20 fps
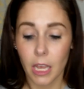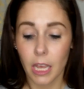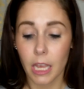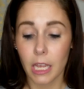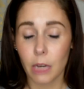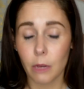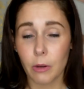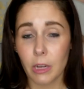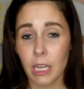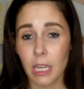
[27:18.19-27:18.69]

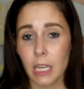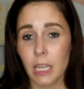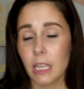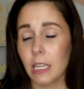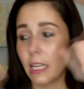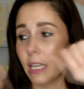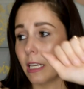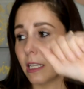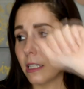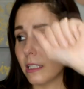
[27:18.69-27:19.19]
Anyway,
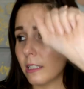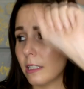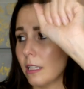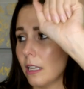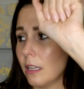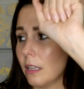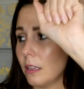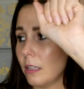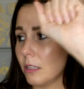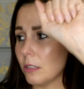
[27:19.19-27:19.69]
yes.
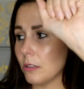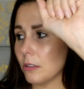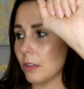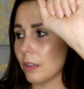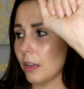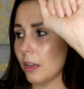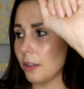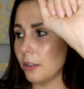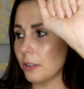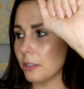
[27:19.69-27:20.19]
These are
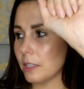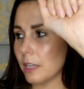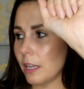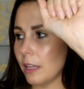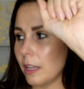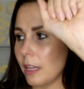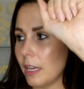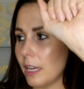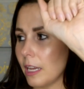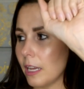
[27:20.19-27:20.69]
the colors I
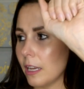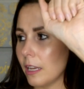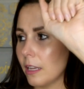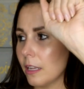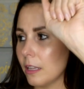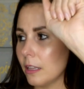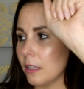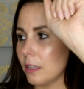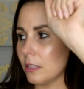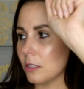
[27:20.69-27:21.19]
like.
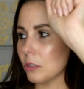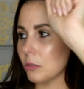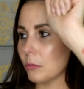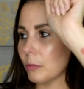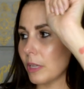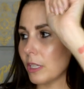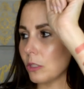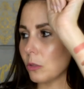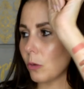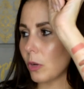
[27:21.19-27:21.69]
These are
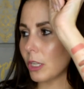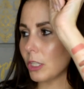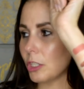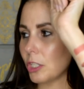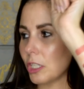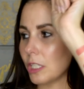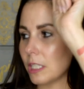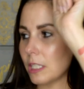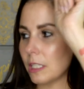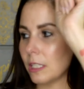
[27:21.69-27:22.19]
my
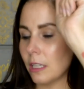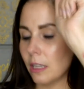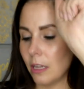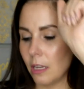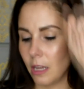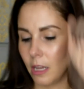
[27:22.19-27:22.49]
swatches.